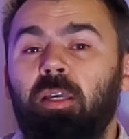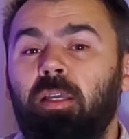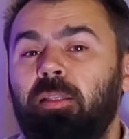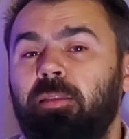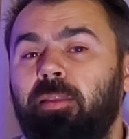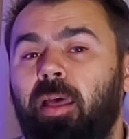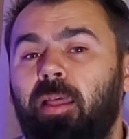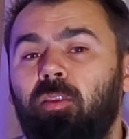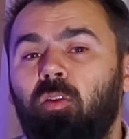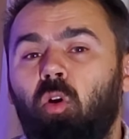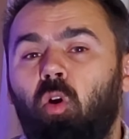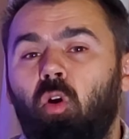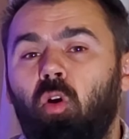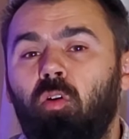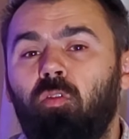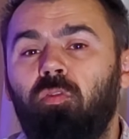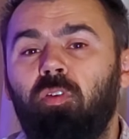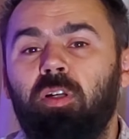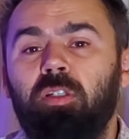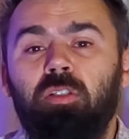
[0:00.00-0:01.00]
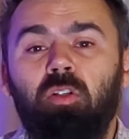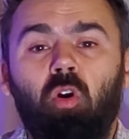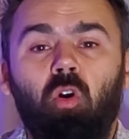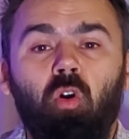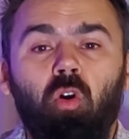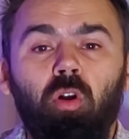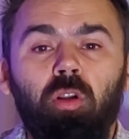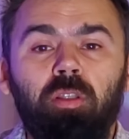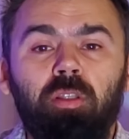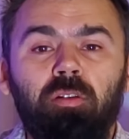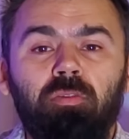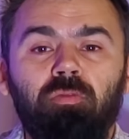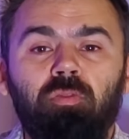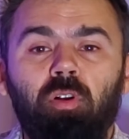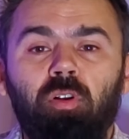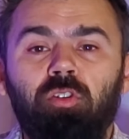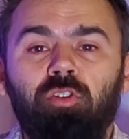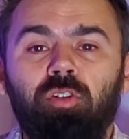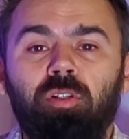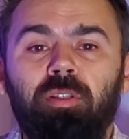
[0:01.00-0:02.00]
that offers all the
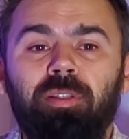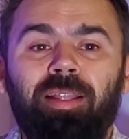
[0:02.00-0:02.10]
functions